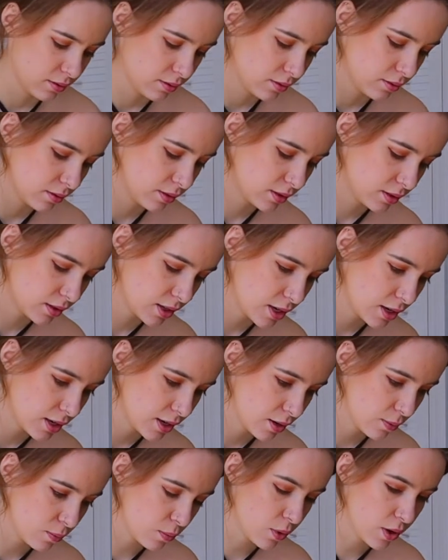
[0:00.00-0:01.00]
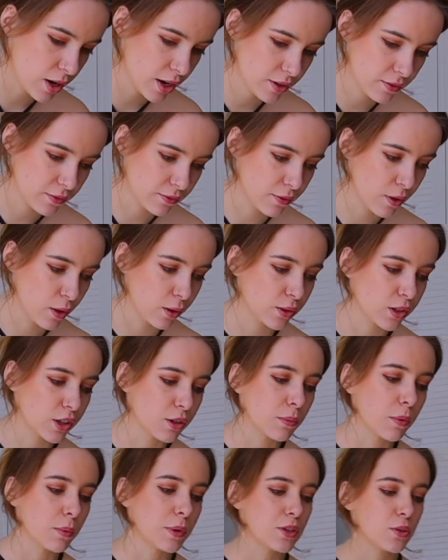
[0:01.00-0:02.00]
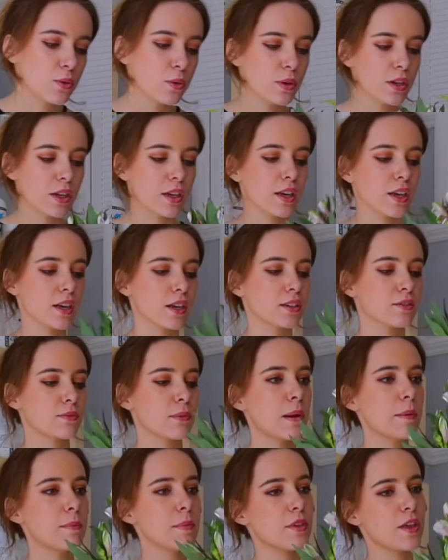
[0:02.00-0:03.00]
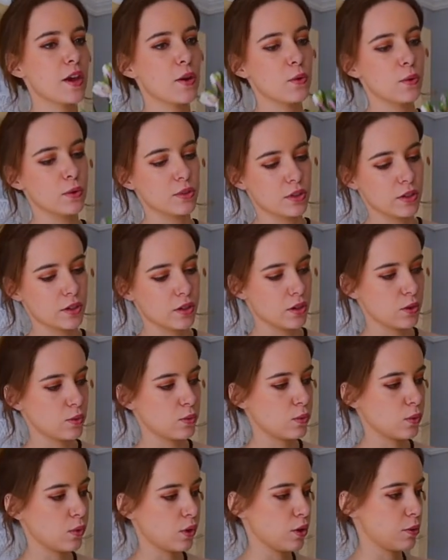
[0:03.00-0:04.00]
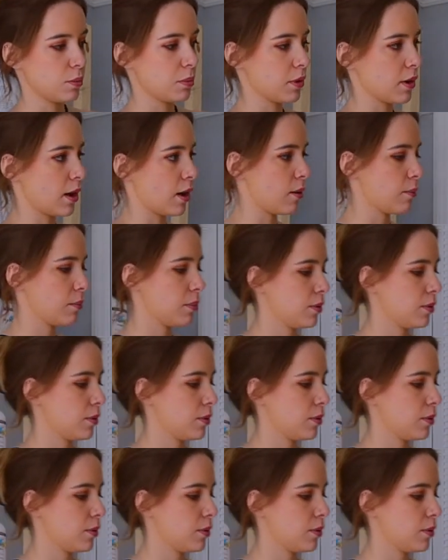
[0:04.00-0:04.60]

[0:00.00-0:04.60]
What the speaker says: Let's see, what kind of volume are we talking here? Because remember, they're also going to all open up